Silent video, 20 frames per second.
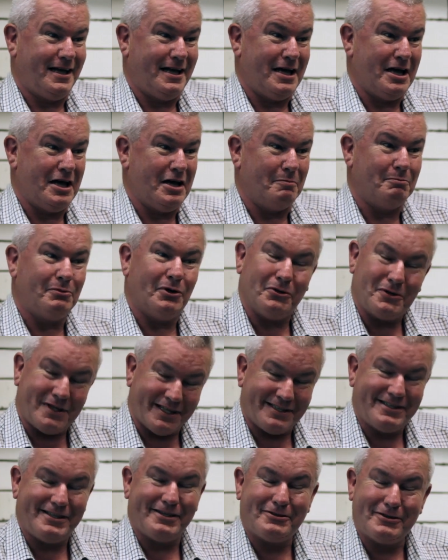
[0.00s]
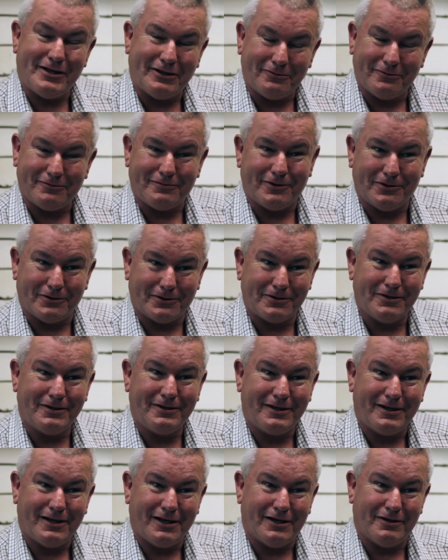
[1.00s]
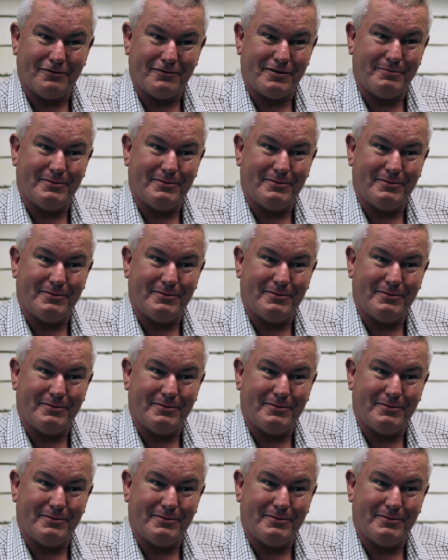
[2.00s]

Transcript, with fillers: uh, broke into the ground floor of